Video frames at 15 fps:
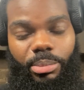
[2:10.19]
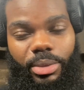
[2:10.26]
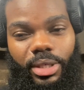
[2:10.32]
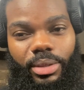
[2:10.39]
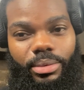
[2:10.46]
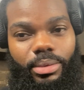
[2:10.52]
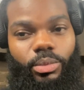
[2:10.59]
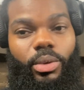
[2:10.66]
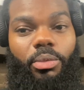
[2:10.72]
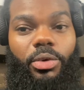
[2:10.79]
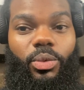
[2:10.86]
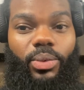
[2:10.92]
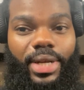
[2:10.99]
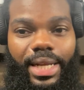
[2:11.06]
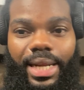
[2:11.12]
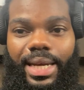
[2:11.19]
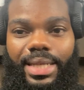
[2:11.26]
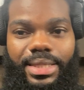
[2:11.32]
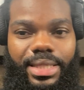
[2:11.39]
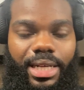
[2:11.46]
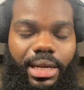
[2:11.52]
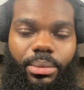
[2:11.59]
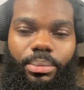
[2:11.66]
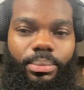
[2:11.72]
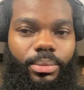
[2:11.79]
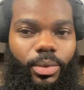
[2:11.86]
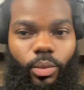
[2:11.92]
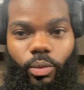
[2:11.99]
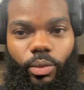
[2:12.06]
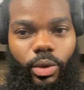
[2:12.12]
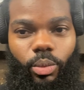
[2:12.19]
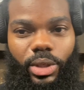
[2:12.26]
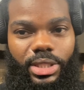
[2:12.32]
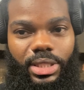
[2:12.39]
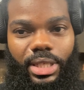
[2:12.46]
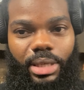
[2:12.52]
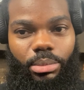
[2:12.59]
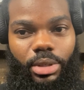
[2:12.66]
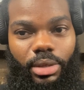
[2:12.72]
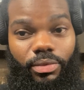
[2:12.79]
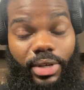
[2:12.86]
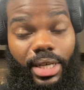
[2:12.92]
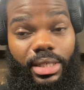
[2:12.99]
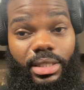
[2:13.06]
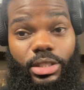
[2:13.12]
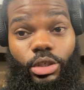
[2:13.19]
But when we went last time, we wasn't able to find it.